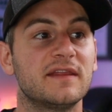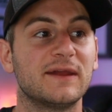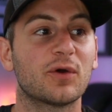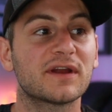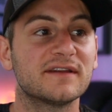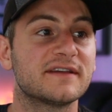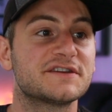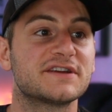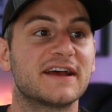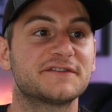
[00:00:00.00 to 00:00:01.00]
The
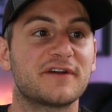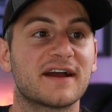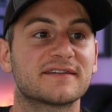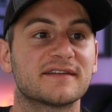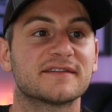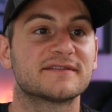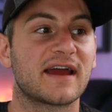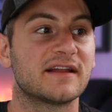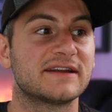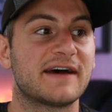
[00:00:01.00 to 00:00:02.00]
organization has tracked Tesla's
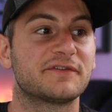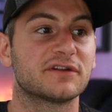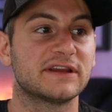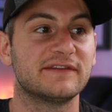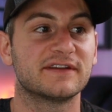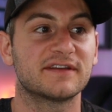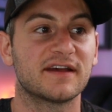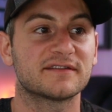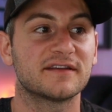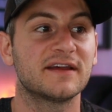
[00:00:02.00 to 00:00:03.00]
talent after leaving
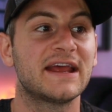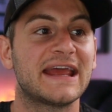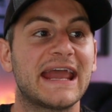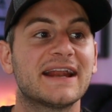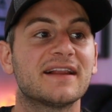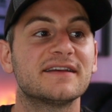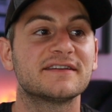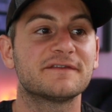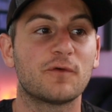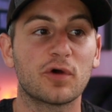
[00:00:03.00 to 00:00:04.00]
Tesla,
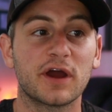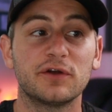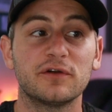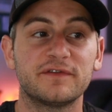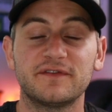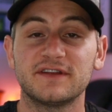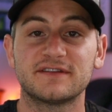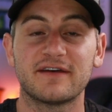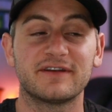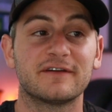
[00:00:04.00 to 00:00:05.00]
analyzing
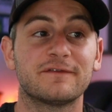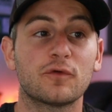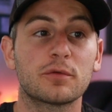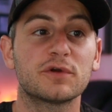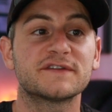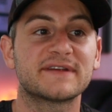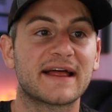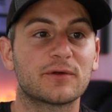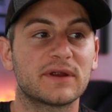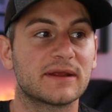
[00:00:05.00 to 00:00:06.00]
457 former
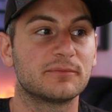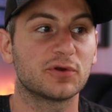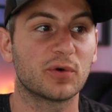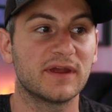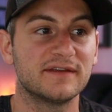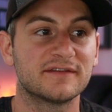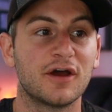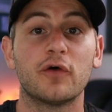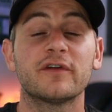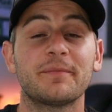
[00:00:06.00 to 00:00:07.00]
salaried employees
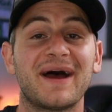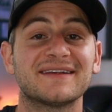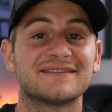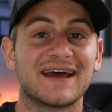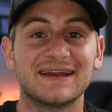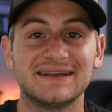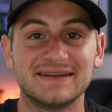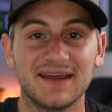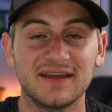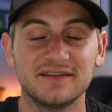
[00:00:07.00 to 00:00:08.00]
over the past 90
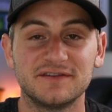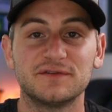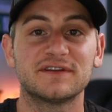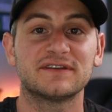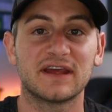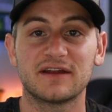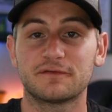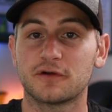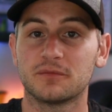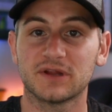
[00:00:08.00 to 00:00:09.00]
days using data
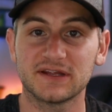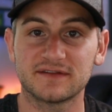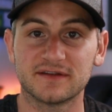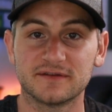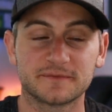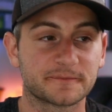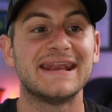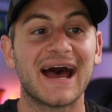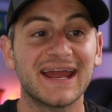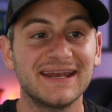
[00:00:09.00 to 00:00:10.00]
from LinkedIn.
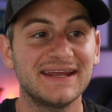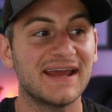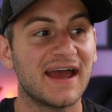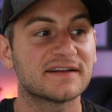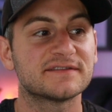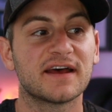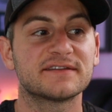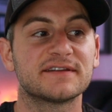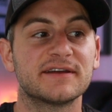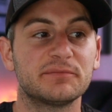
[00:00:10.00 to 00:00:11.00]
90
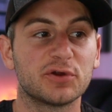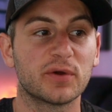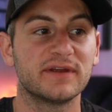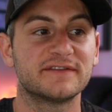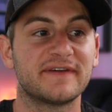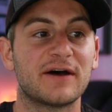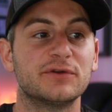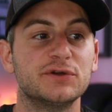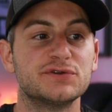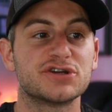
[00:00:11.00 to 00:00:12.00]
ex-Tesla employees
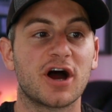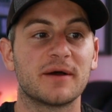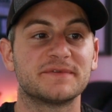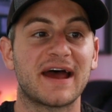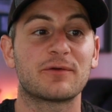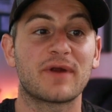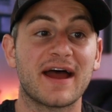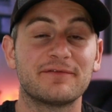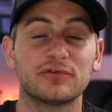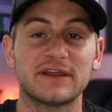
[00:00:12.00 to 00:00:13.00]
found new jobs at
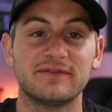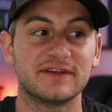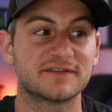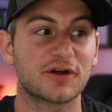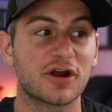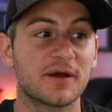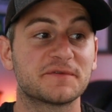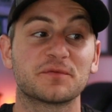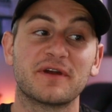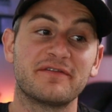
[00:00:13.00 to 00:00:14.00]
rival EV
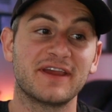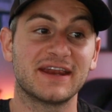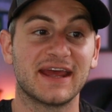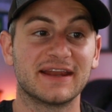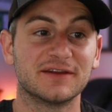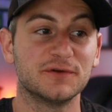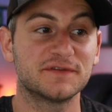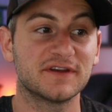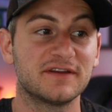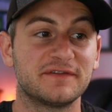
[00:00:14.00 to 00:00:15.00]
startups Rivian and
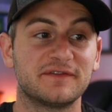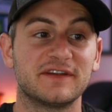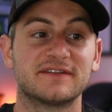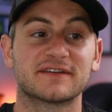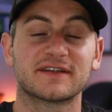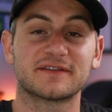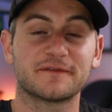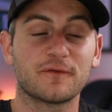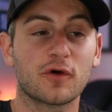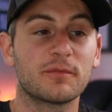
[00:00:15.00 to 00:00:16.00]
Lucid, 56 at the
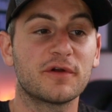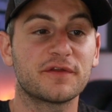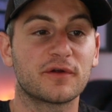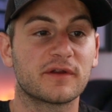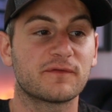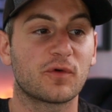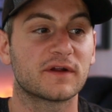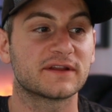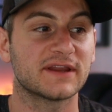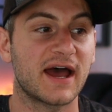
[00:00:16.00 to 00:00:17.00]
former, 34
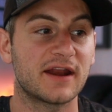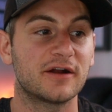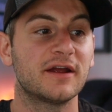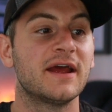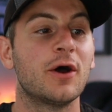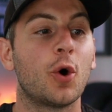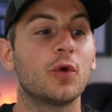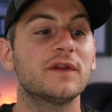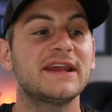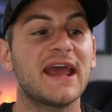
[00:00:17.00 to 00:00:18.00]
at the latter.
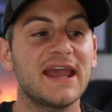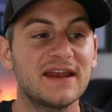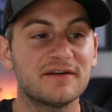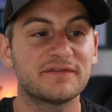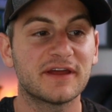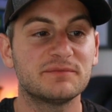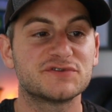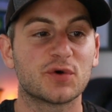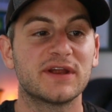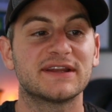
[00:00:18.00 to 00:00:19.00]
Only 8 of them
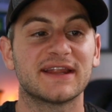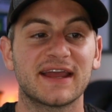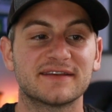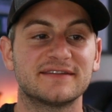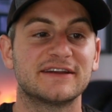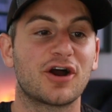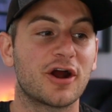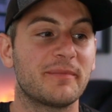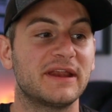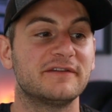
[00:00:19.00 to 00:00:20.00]
joined legacy
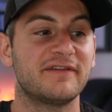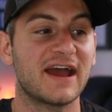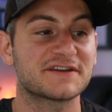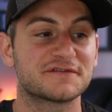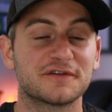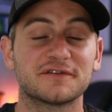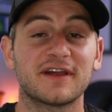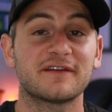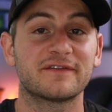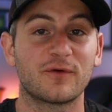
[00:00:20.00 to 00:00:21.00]
car manufacturers
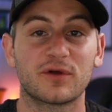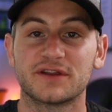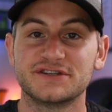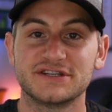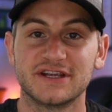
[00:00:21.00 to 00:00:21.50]
like Ford and